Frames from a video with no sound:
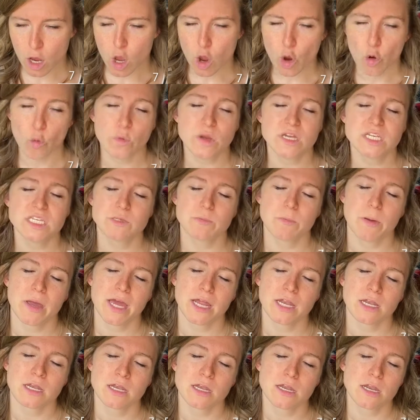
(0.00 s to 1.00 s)
We
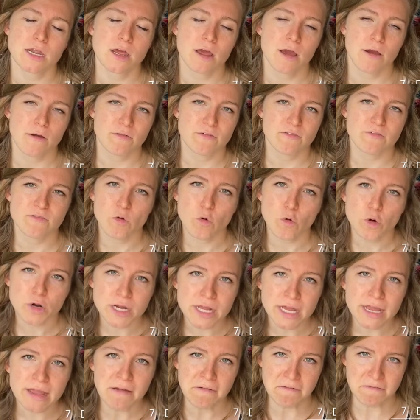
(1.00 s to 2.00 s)
spend
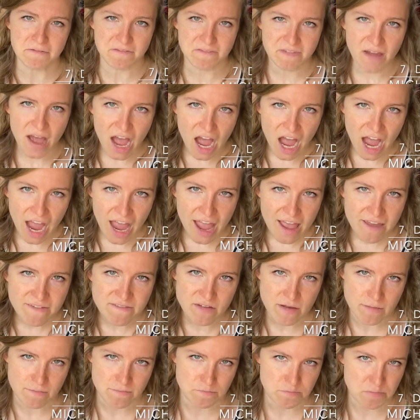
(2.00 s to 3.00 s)
45
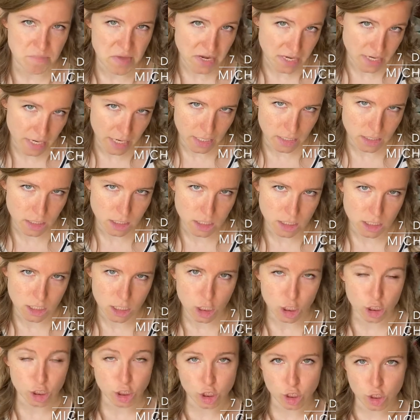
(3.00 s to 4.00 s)
minutes
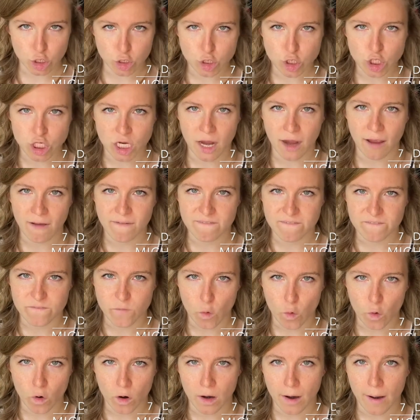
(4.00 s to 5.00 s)
searching
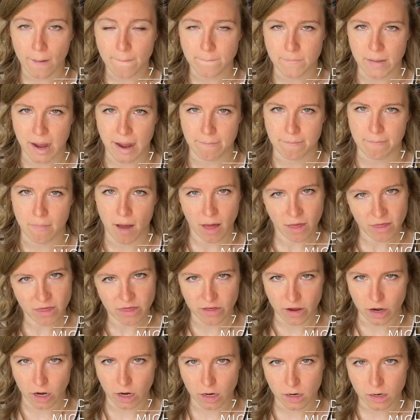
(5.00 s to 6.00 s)
for my
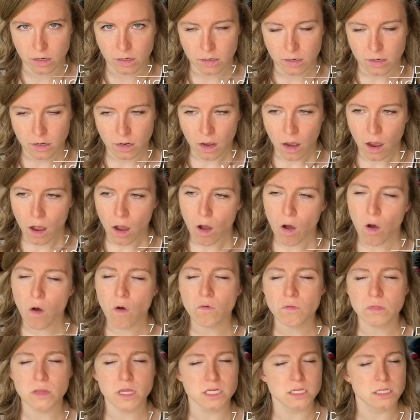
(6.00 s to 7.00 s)
mother,
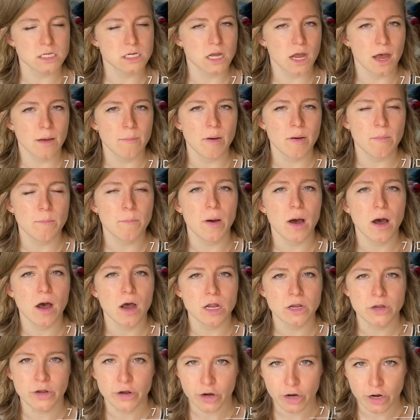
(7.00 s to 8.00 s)
only to come
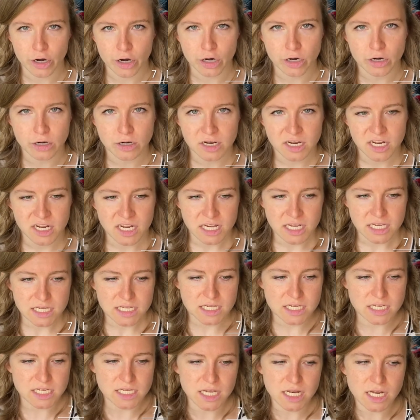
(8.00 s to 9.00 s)
upon her
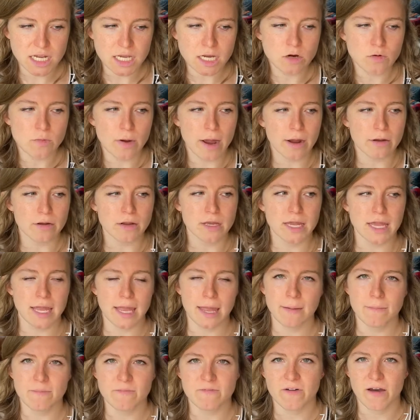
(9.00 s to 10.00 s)
sitting around a
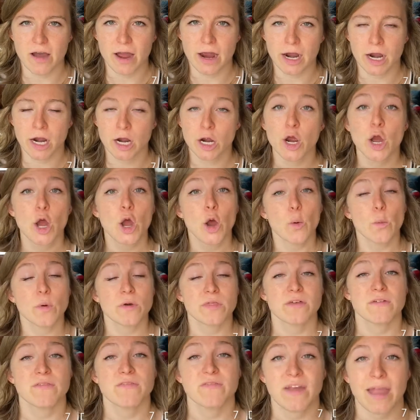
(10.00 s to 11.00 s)
campfire with
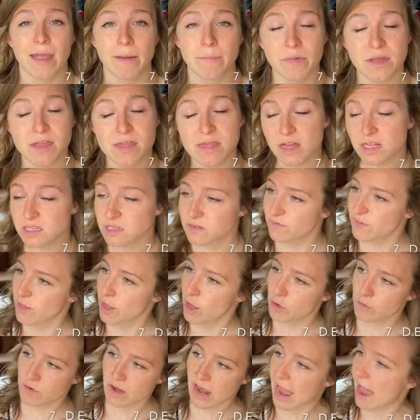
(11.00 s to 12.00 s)
a family that's
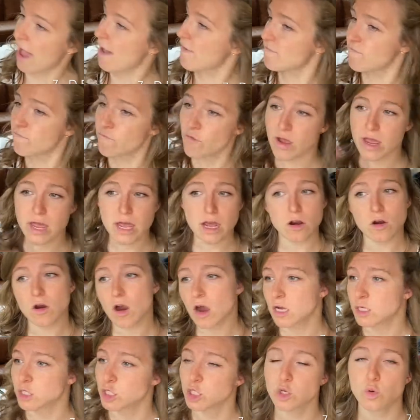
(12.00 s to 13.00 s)
flown halfway
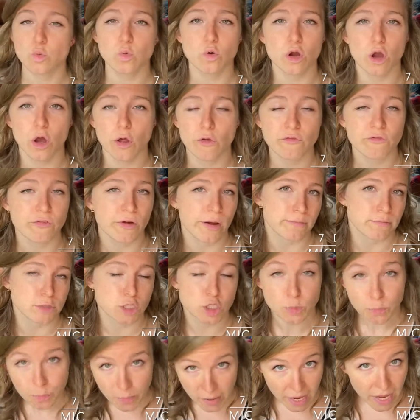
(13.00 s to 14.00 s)
across the world from
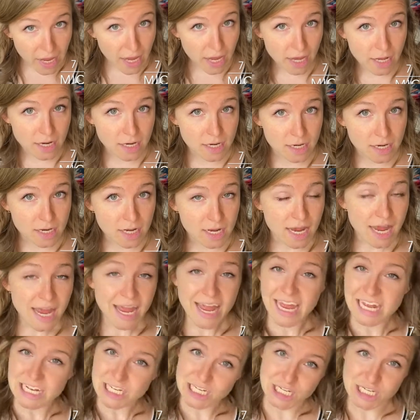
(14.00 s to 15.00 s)
Japan,
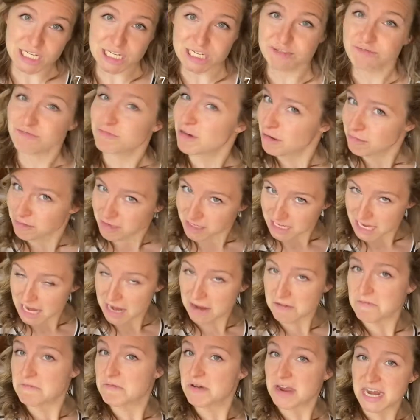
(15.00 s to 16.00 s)
and she's
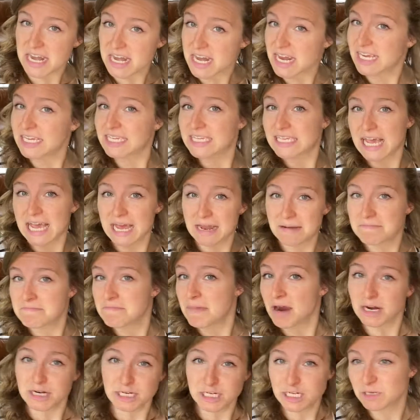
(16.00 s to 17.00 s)
roasting weenies and
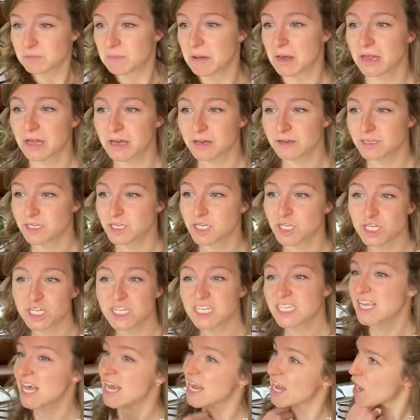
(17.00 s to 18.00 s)
marshmallows. And
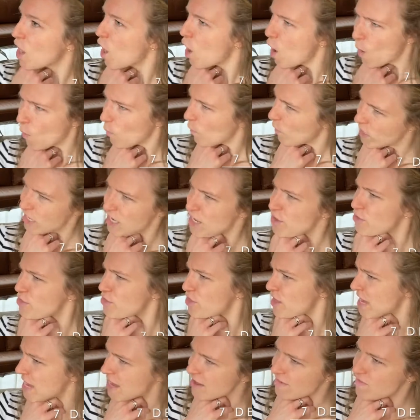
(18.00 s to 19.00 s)
she's like, "What do you
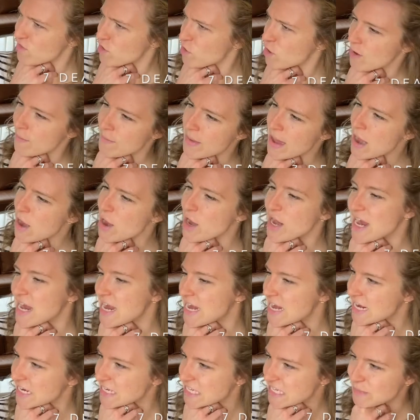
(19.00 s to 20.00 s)
think of your American
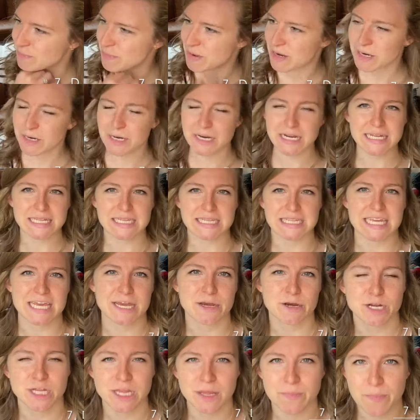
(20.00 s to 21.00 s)
experience
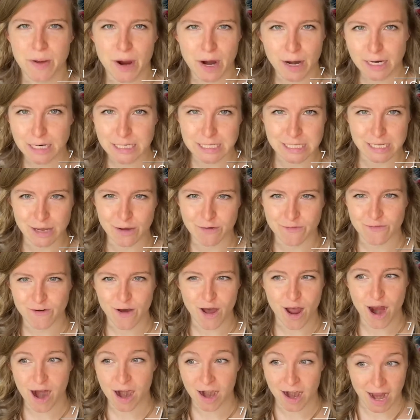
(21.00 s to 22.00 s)
here in the park so
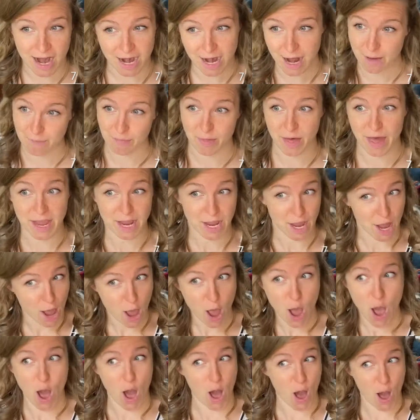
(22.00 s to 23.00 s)
far?" And I'm like,
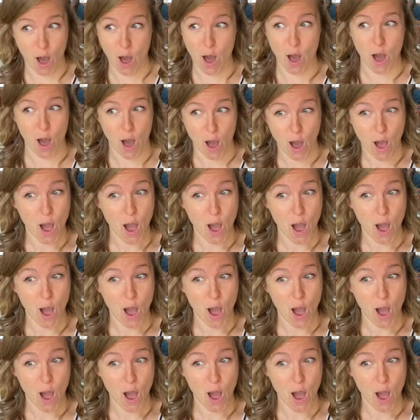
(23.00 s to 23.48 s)
"Oh,